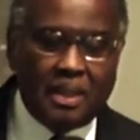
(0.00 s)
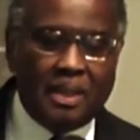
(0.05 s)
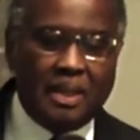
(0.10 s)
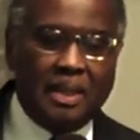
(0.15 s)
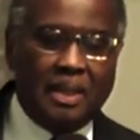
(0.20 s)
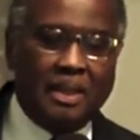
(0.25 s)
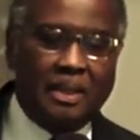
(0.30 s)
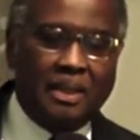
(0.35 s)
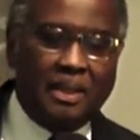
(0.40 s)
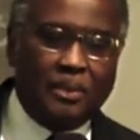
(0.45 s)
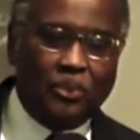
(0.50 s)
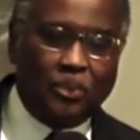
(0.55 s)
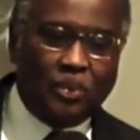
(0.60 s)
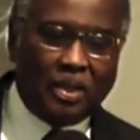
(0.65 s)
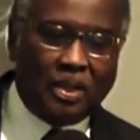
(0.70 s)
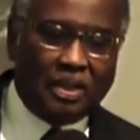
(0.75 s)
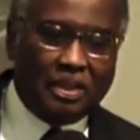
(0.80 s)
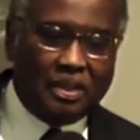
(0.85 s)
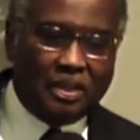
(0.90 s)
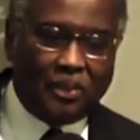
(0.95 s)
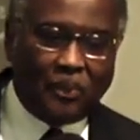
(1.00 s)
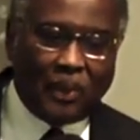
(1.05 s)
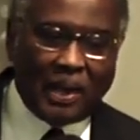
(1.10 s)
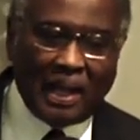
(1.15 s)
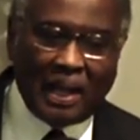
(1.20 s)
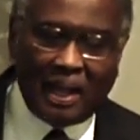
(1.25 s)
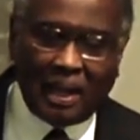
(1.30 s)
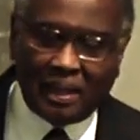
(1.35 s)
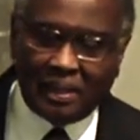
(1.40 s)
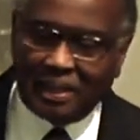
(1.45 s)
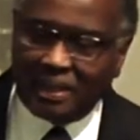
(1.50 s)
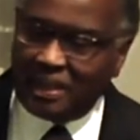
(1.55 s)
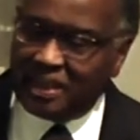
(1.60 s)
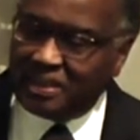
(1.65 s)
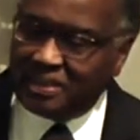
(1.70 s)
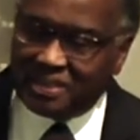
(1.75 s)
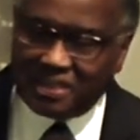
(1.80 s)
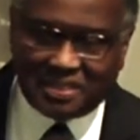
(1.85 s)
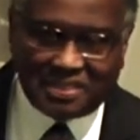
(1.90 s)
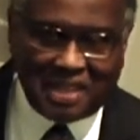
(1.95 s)
And they work a little while and
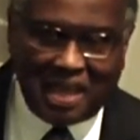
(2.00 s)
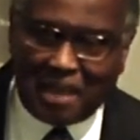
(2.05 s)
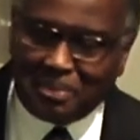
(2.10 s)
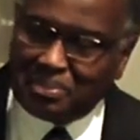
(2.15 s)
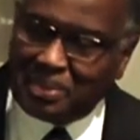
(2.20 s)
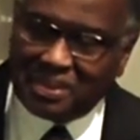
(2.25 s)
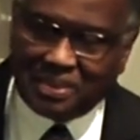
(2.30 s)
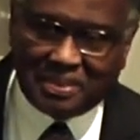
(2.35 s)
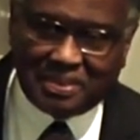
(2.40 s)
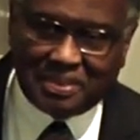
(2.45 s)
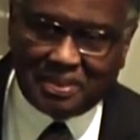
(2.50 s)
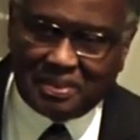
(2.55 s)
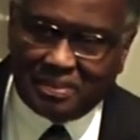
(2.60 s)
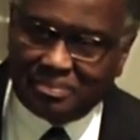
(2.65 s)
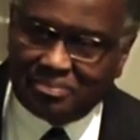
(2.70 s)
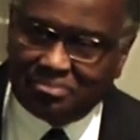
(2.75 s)
it just happens.